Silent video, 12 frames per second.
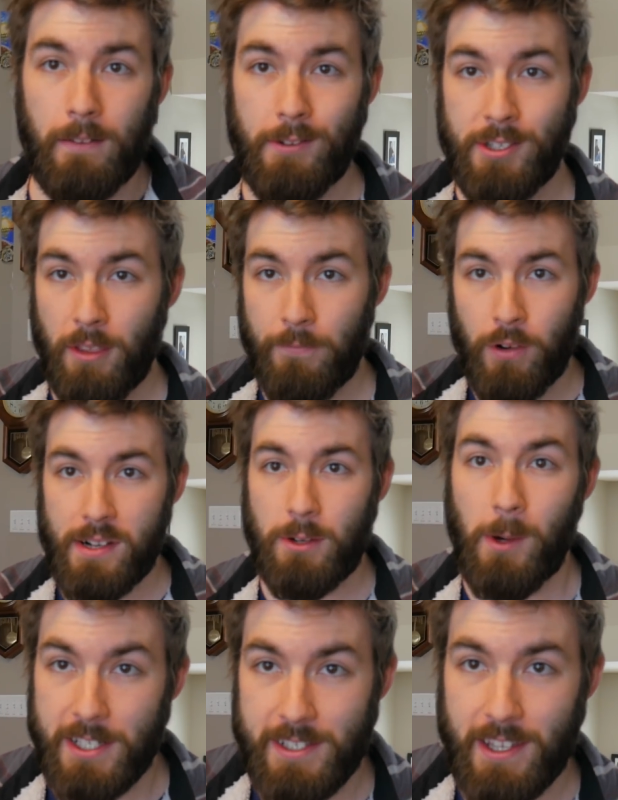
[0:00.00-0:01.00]
So the first
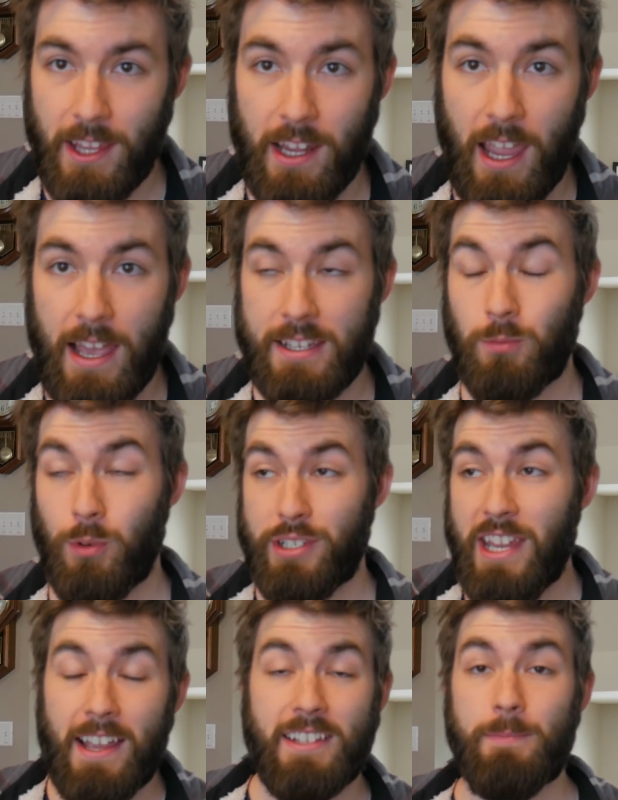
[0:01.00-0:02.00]
questions that they asked were
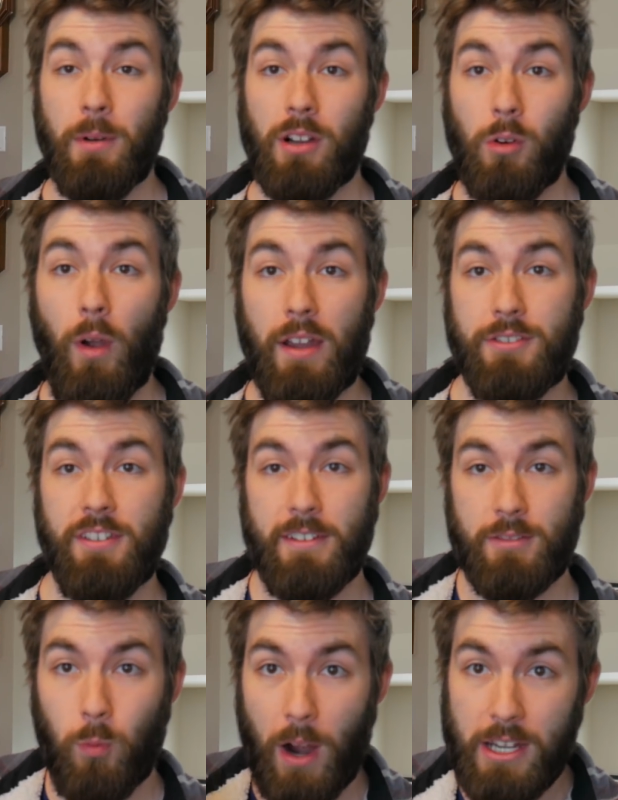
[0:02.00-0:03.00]
textbook
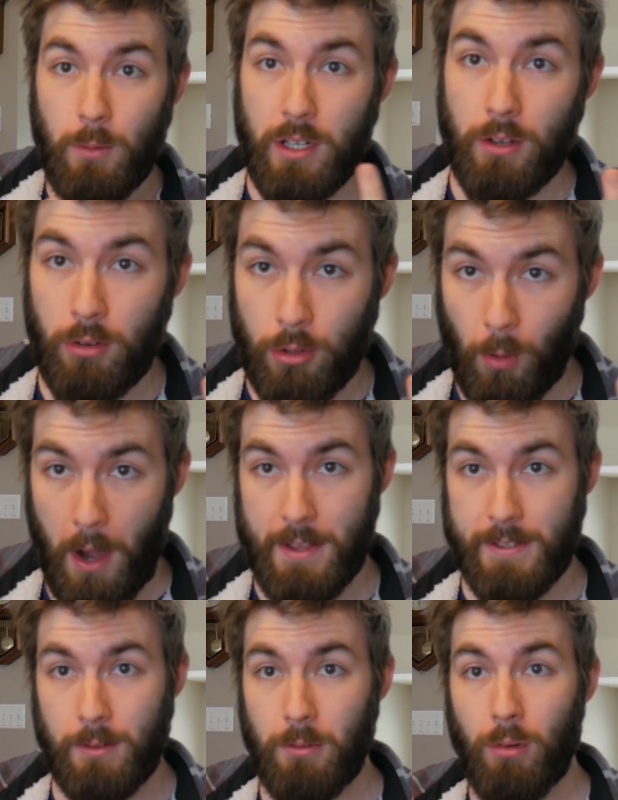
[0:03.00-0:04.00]
questions. Why do you want to go to grad
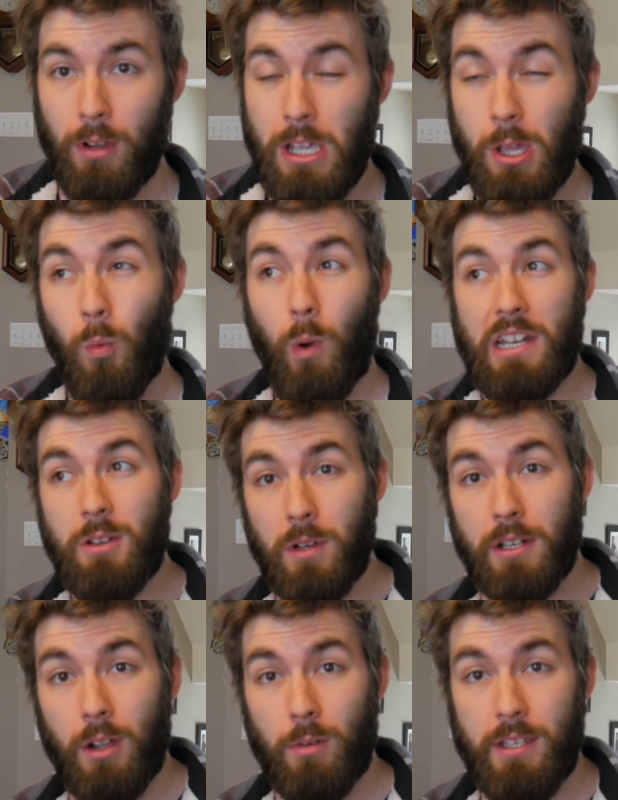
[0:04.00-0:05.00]
school? Why do you want
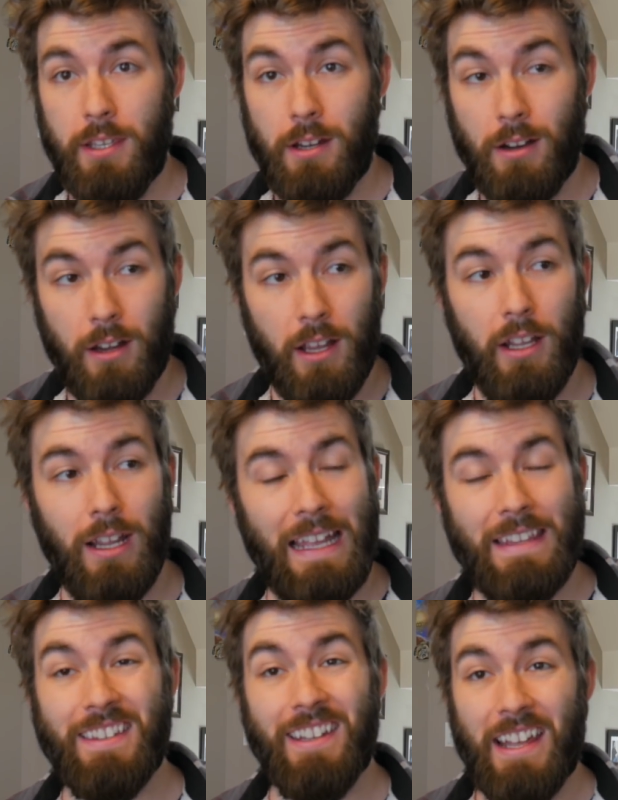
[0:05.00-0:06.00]
to go here? And
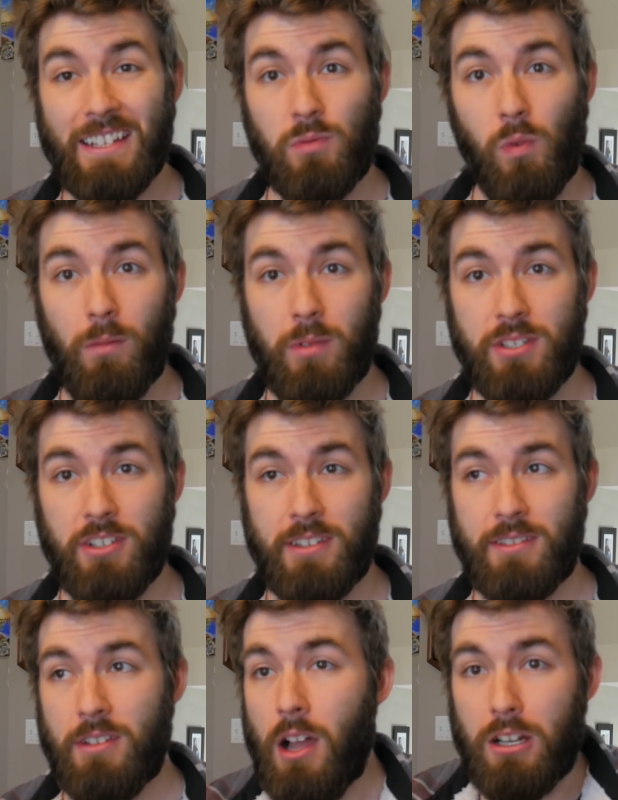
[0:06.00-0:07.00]
then the next one was
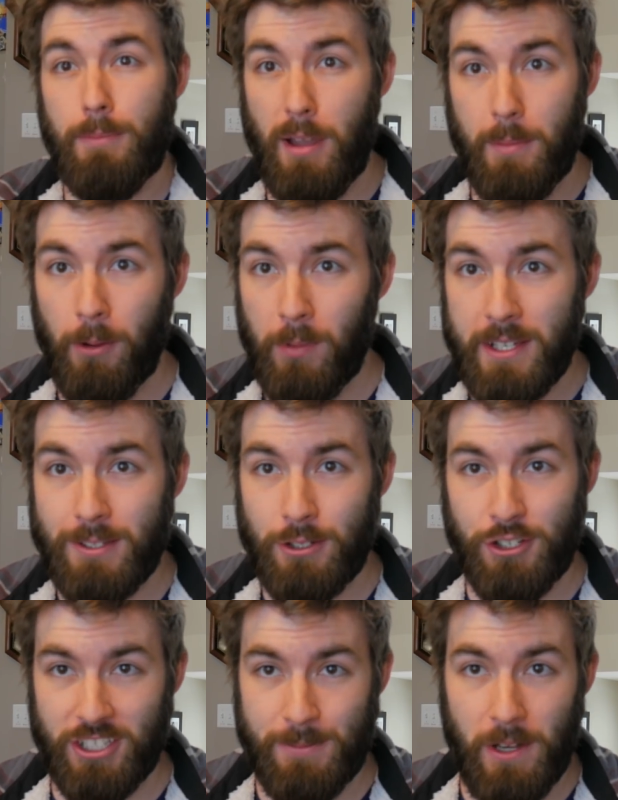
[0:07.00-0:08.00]
just talk about my
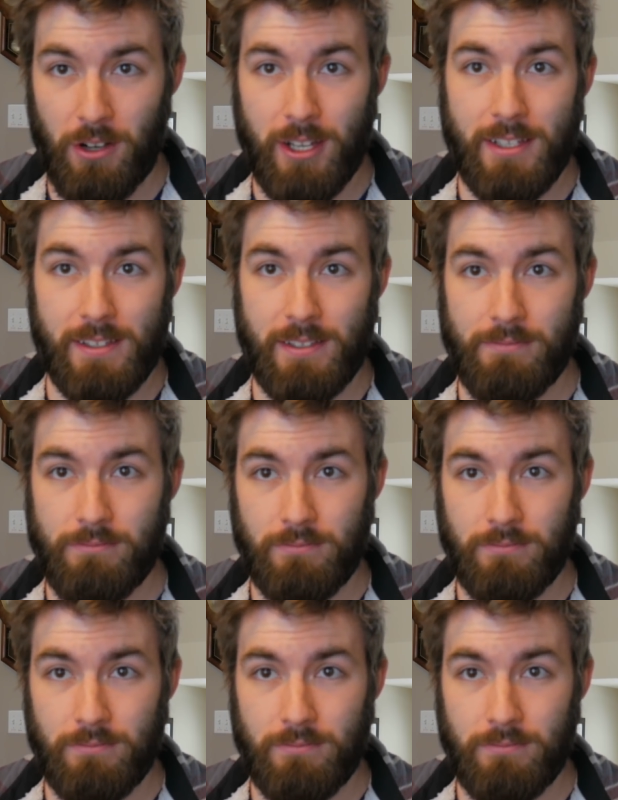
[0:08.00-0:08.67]
research experience.